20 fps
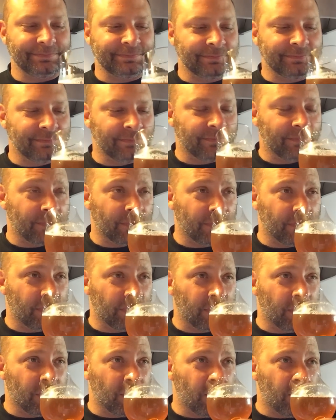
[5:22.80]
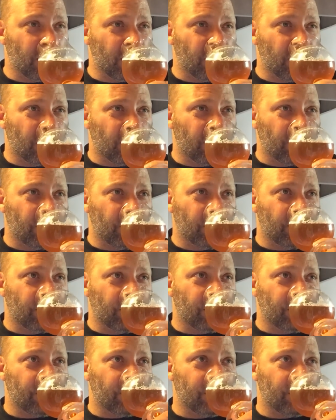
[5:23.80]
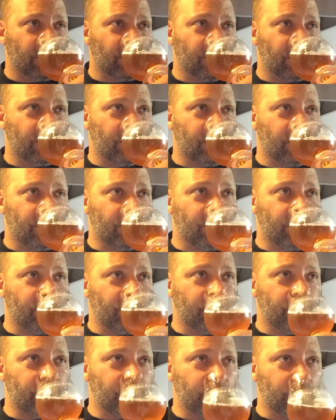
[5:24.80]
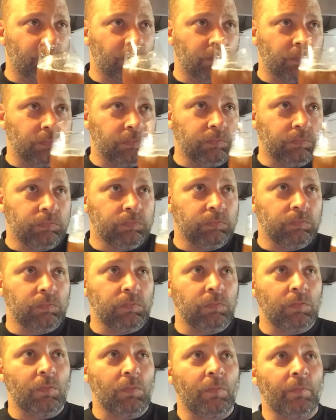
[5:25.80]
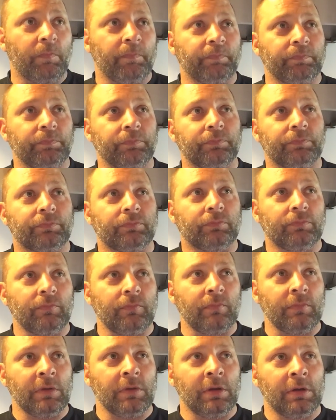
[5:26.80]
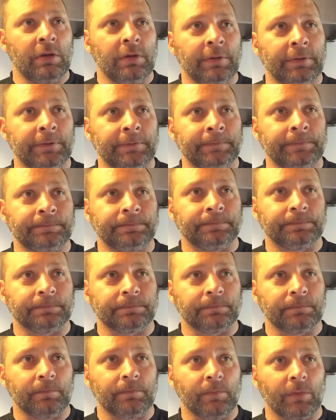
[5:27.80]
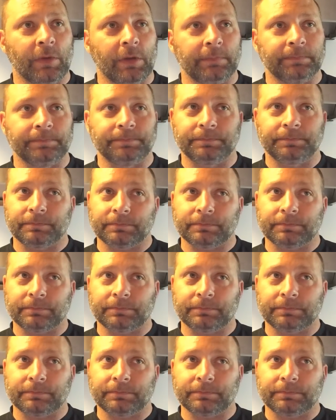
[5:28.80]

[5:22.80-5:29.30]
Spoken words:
[no speech]